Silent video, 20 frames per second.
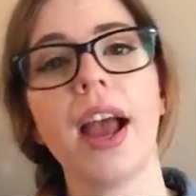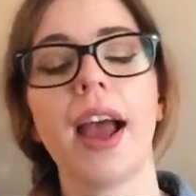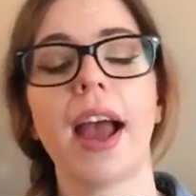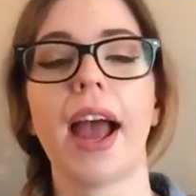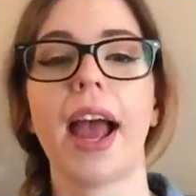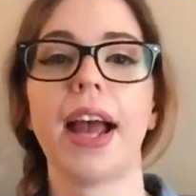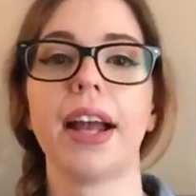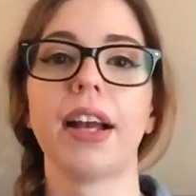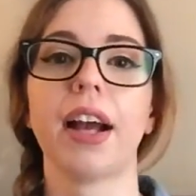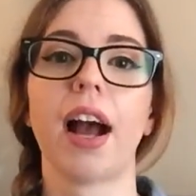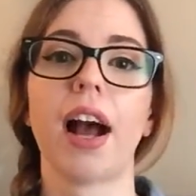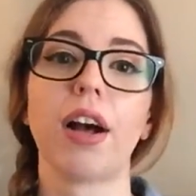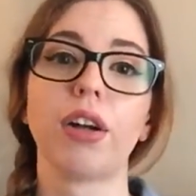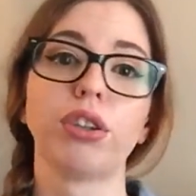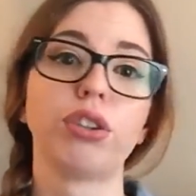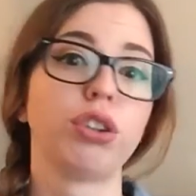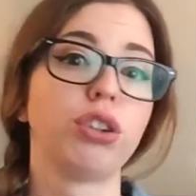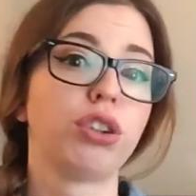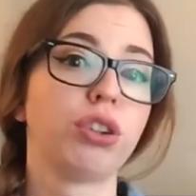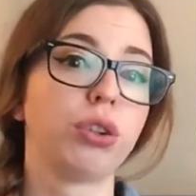and how
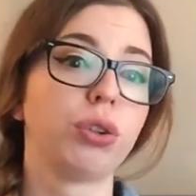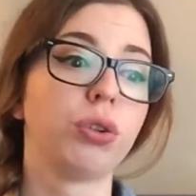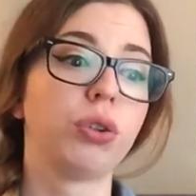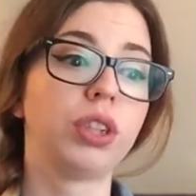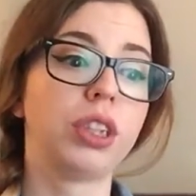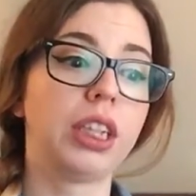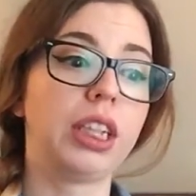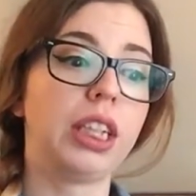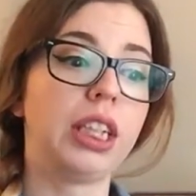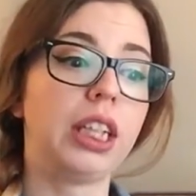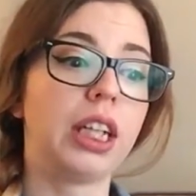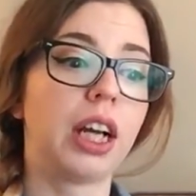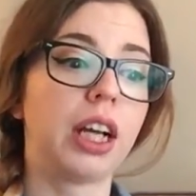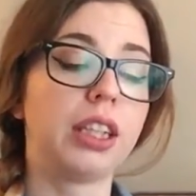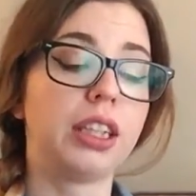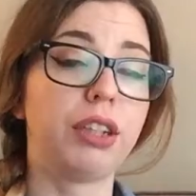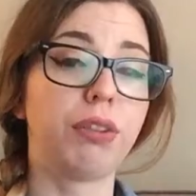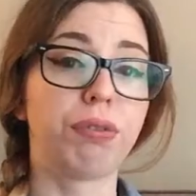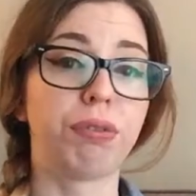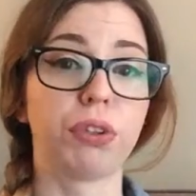to do the
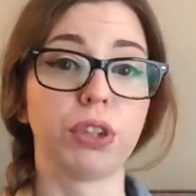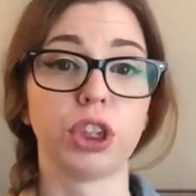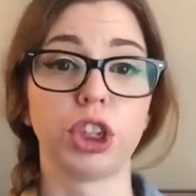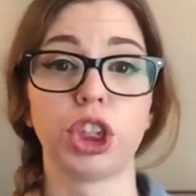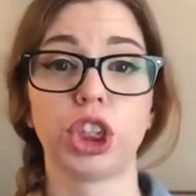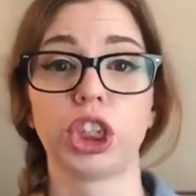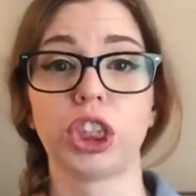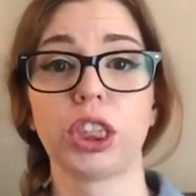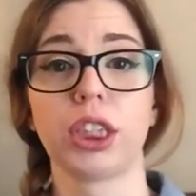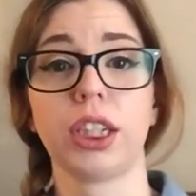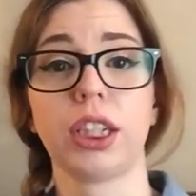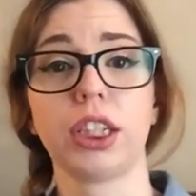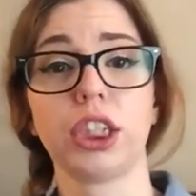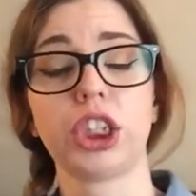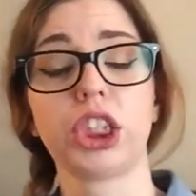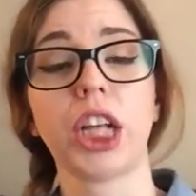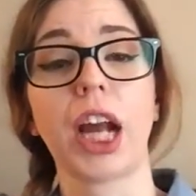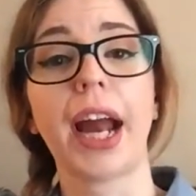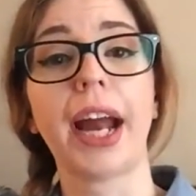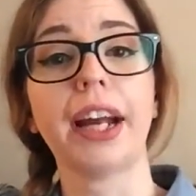different
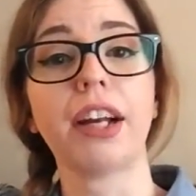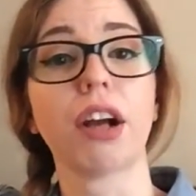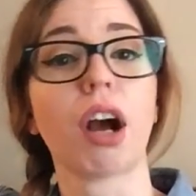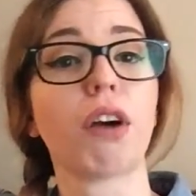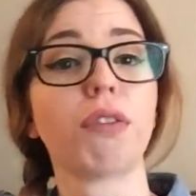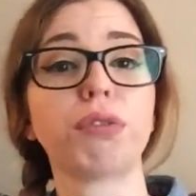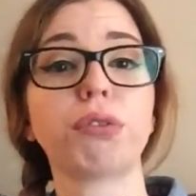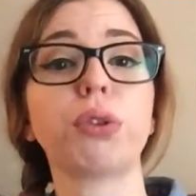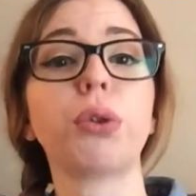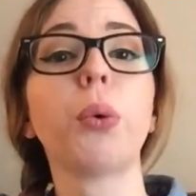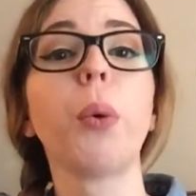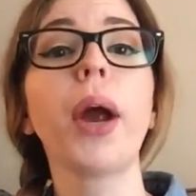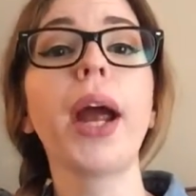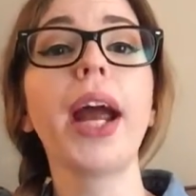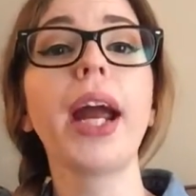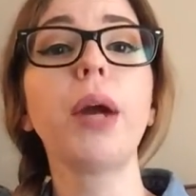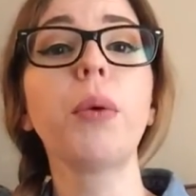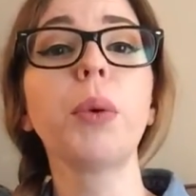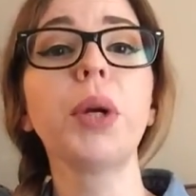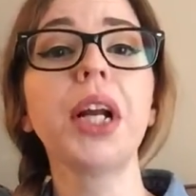shade of
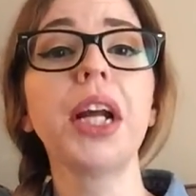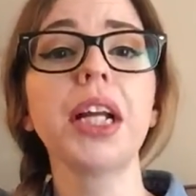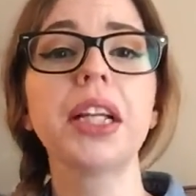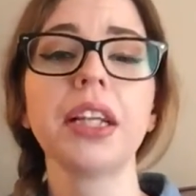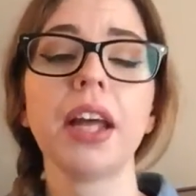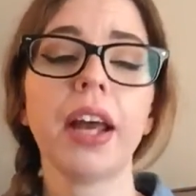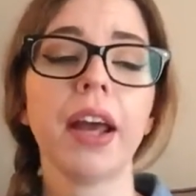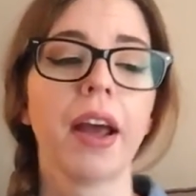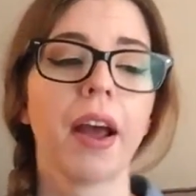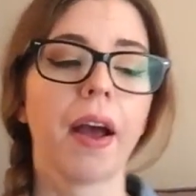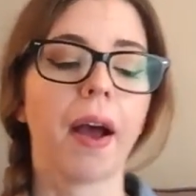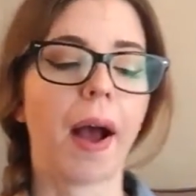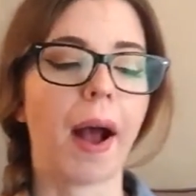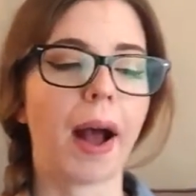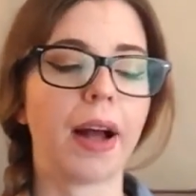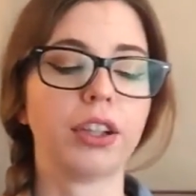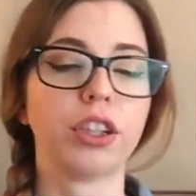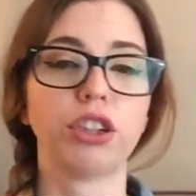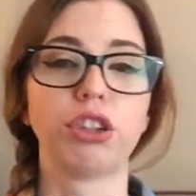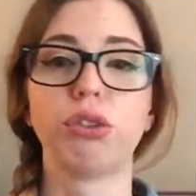gray with it,
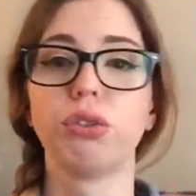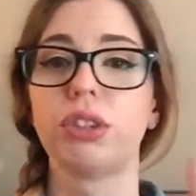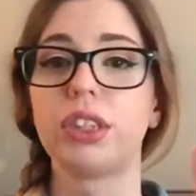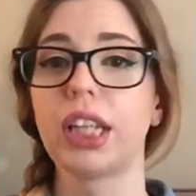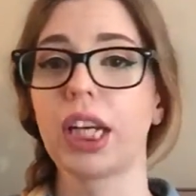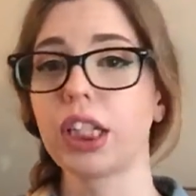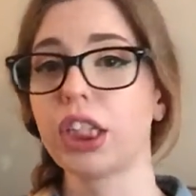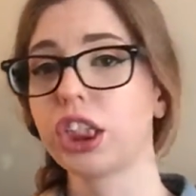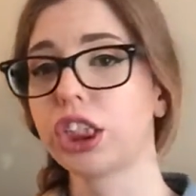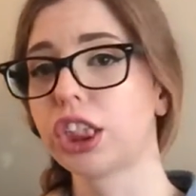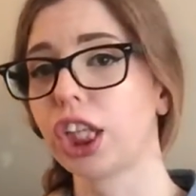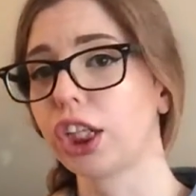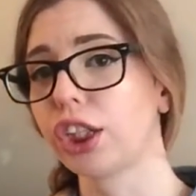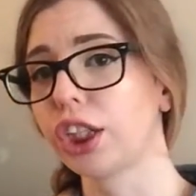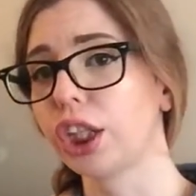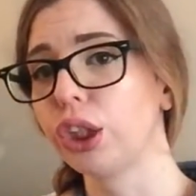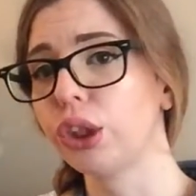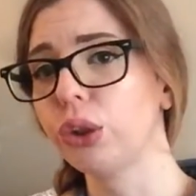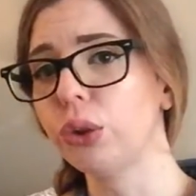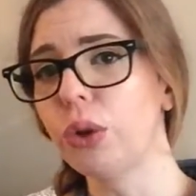the two techniques I
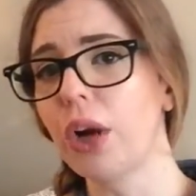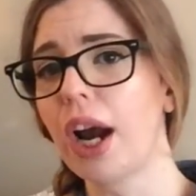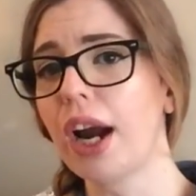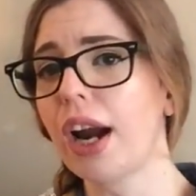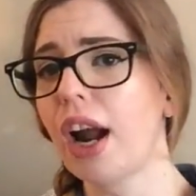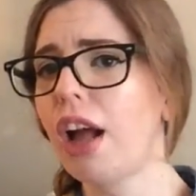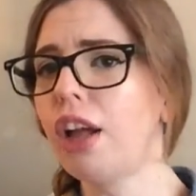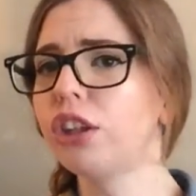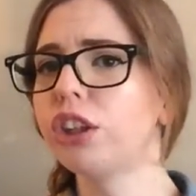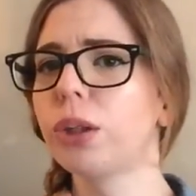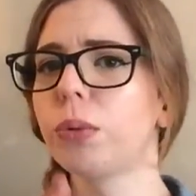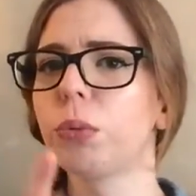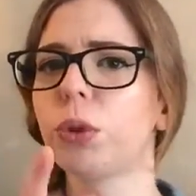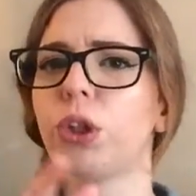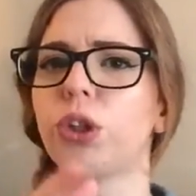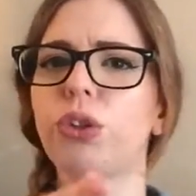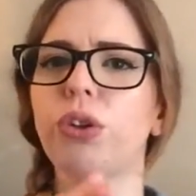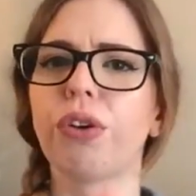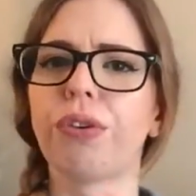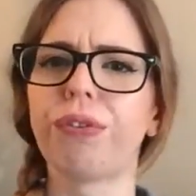can do, and also I'm going to
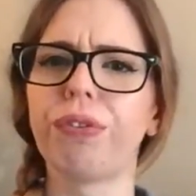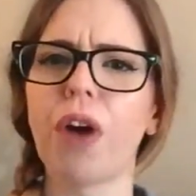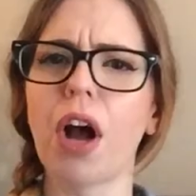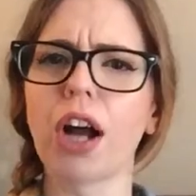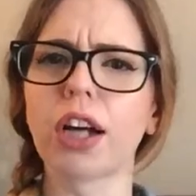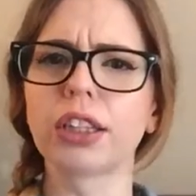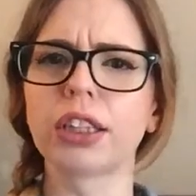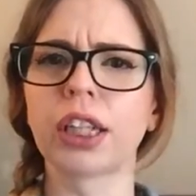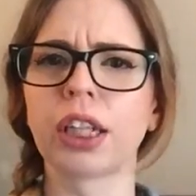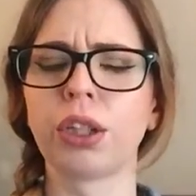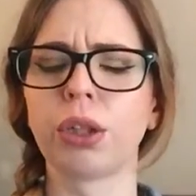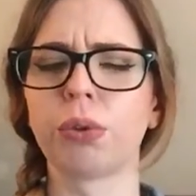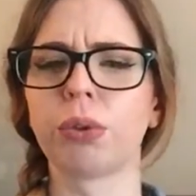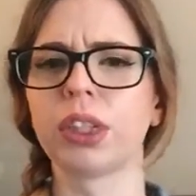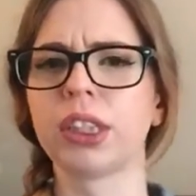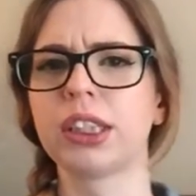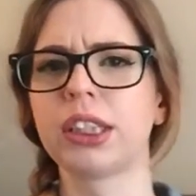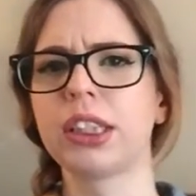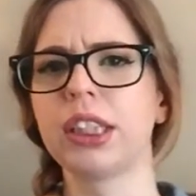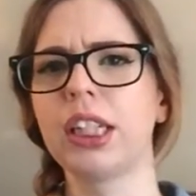do a fox, and you will
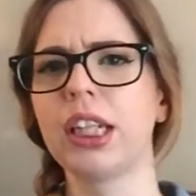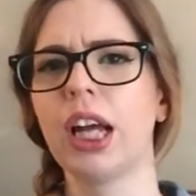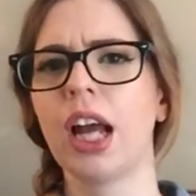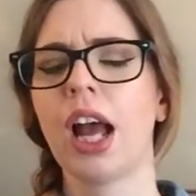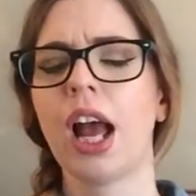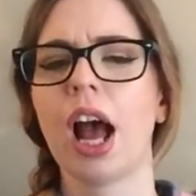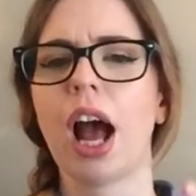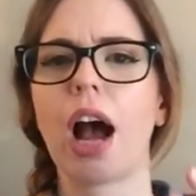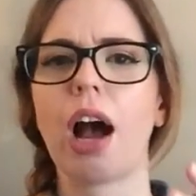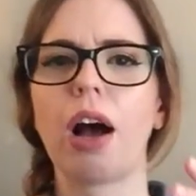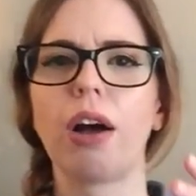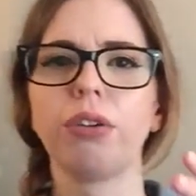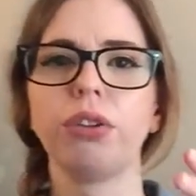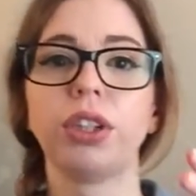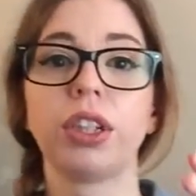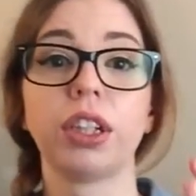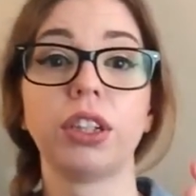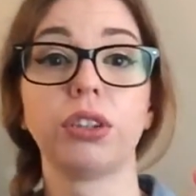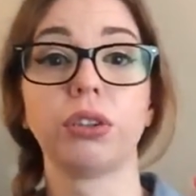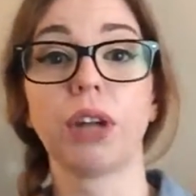see how you
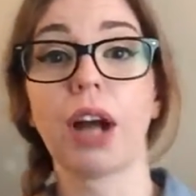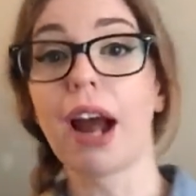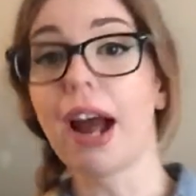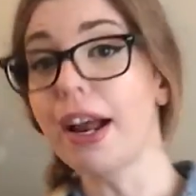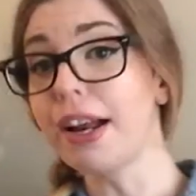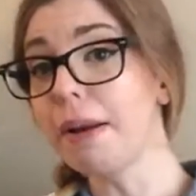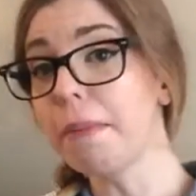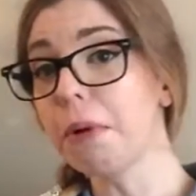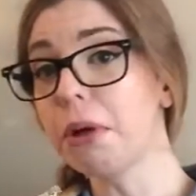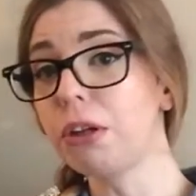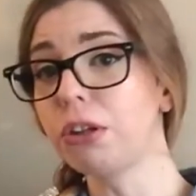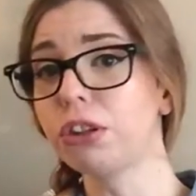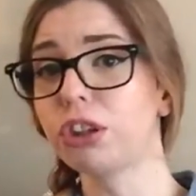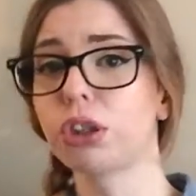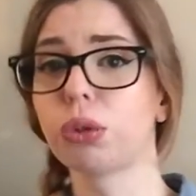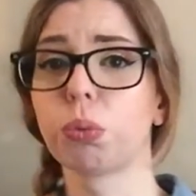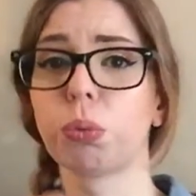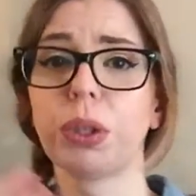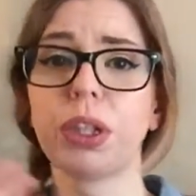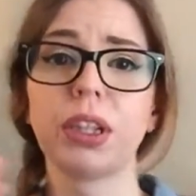can do animals
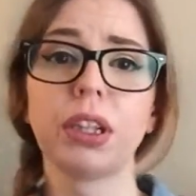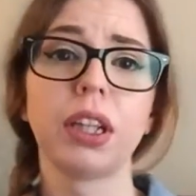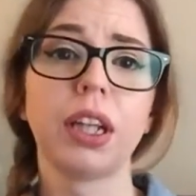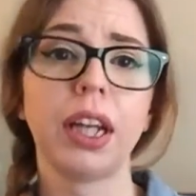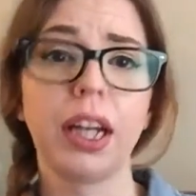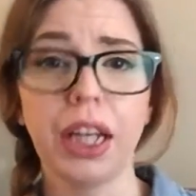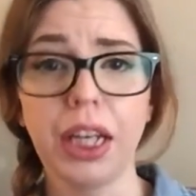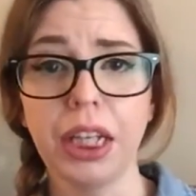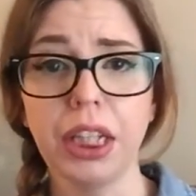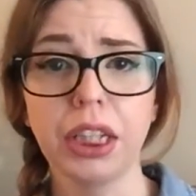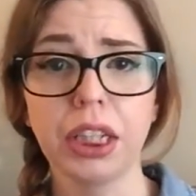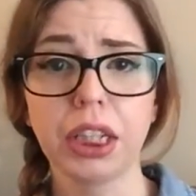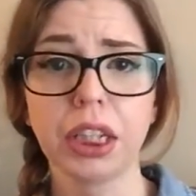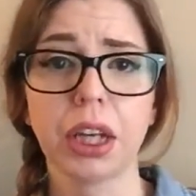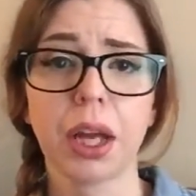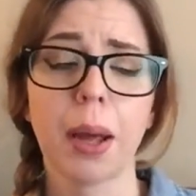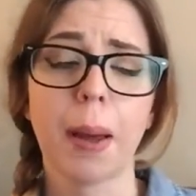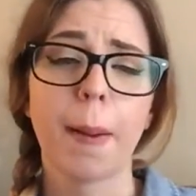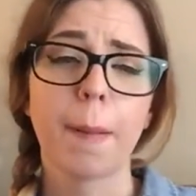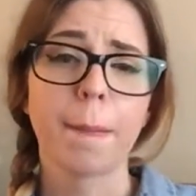with ink,
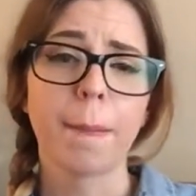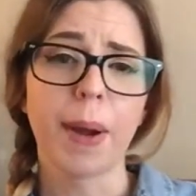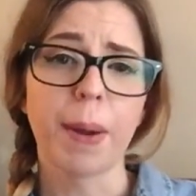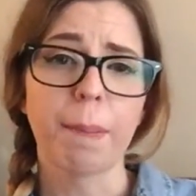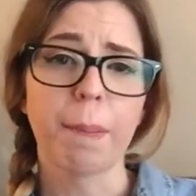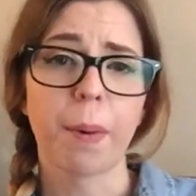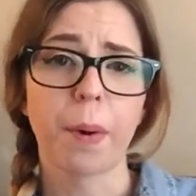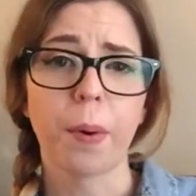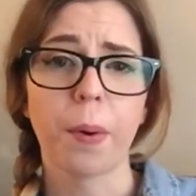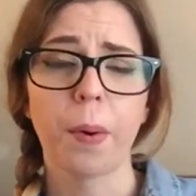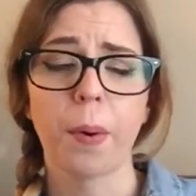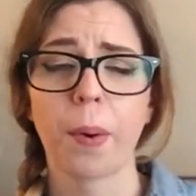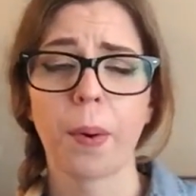paper,